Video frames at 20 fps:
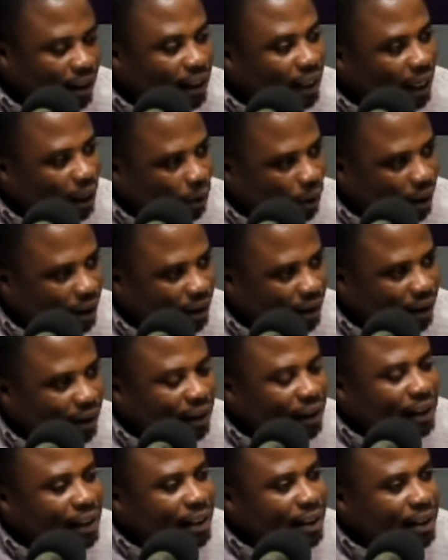And
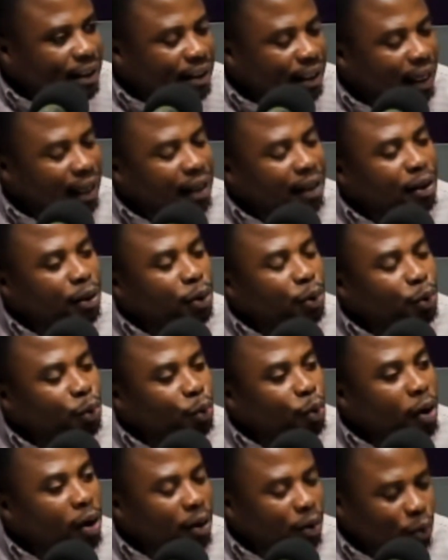say
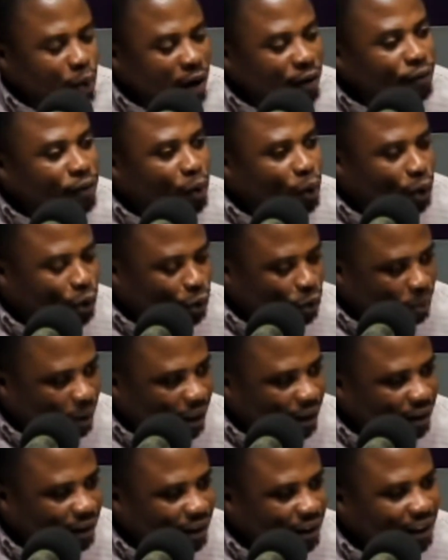what for
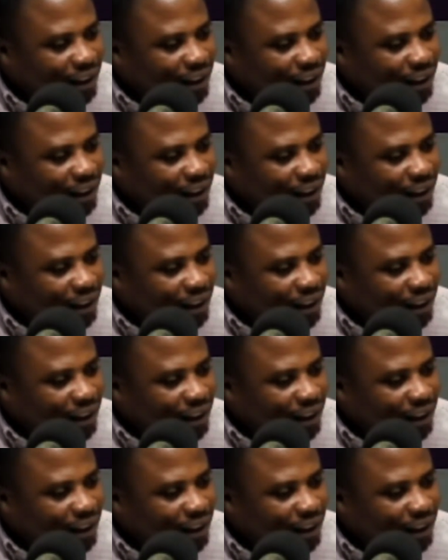Juma?